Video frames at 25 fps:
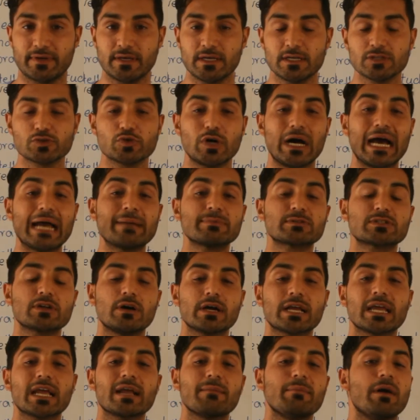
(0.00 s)
So I am
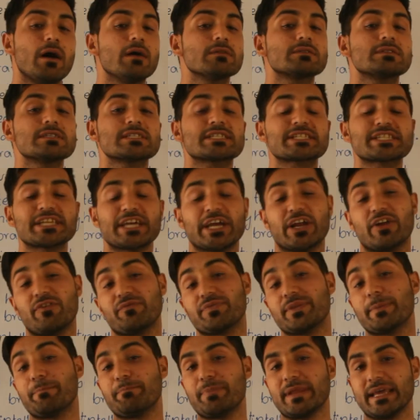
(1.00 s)
talking about the state of
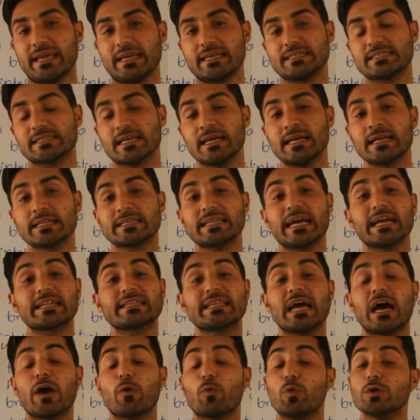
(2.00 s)
the place
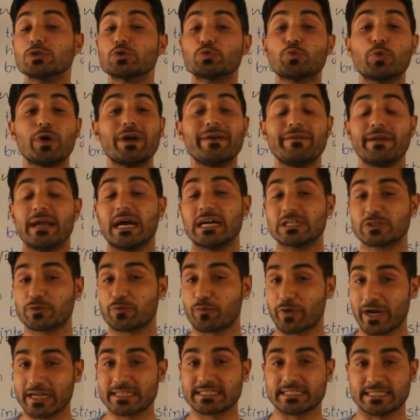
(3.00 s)
that was very
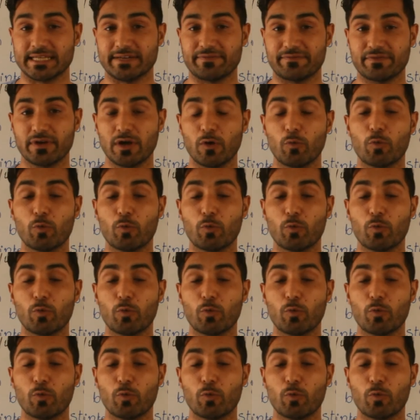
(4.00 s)
attractive.